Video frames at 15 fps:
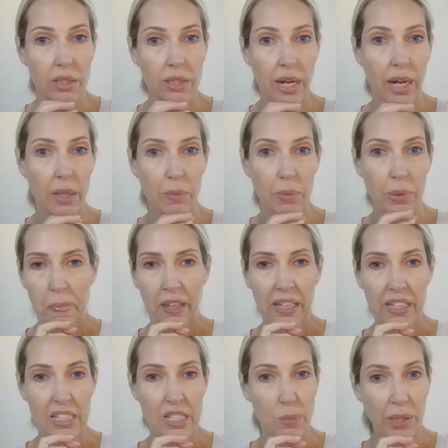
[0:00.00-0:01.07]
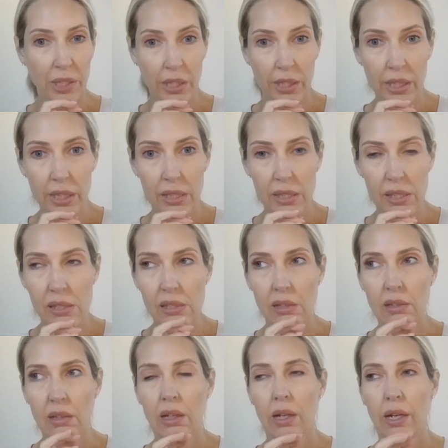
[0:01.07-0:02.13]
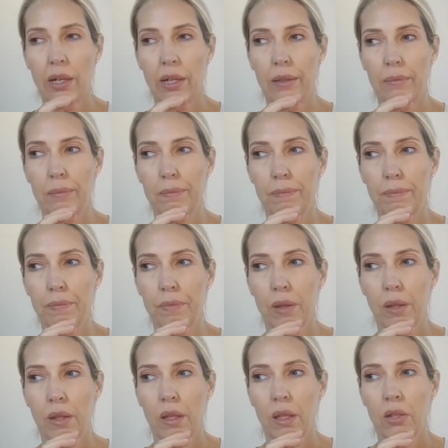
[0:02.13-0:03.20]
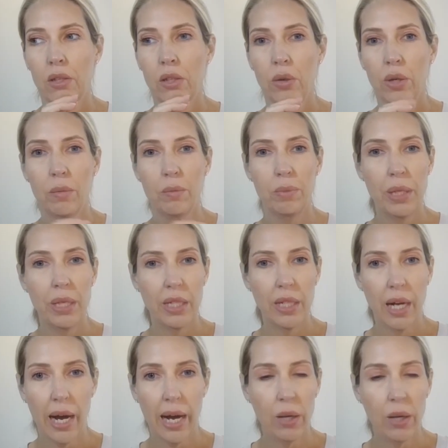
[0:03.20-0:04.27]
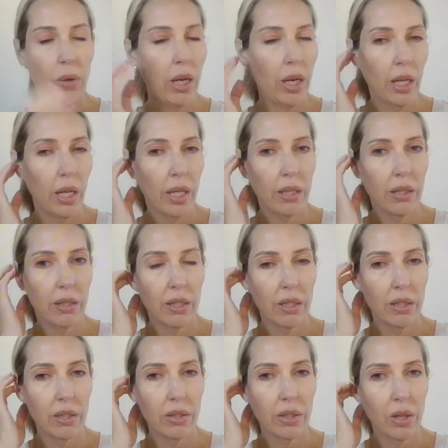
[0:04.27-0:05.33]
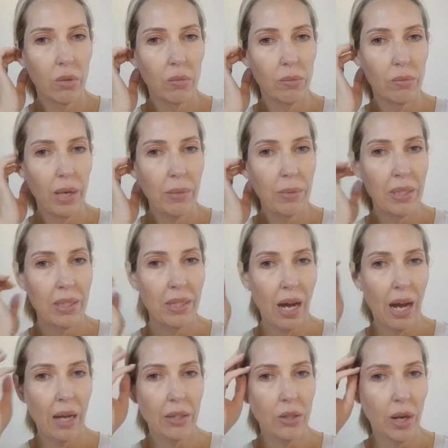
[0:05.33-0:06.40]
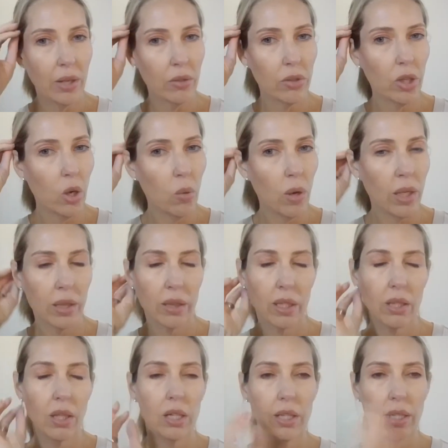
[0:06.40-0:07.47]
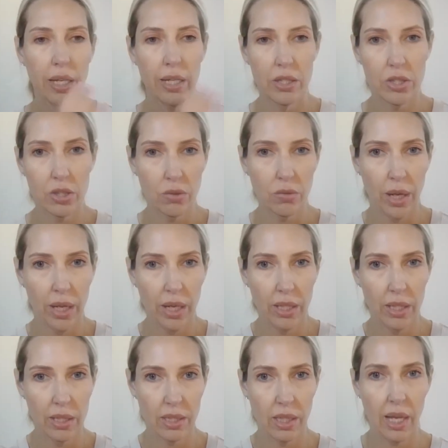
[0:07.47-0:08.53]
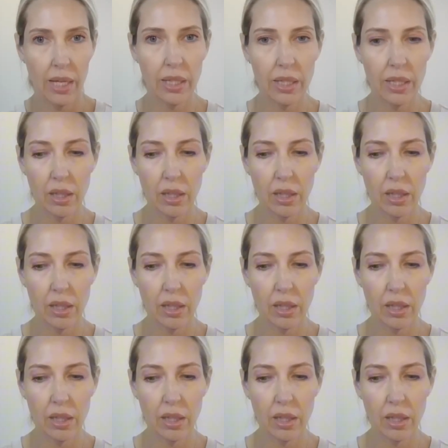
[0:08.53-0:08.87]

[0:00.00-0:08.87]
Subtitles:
type experience. Um, and being in Iowa and, maybe I don't know what the lung cancer rate is like in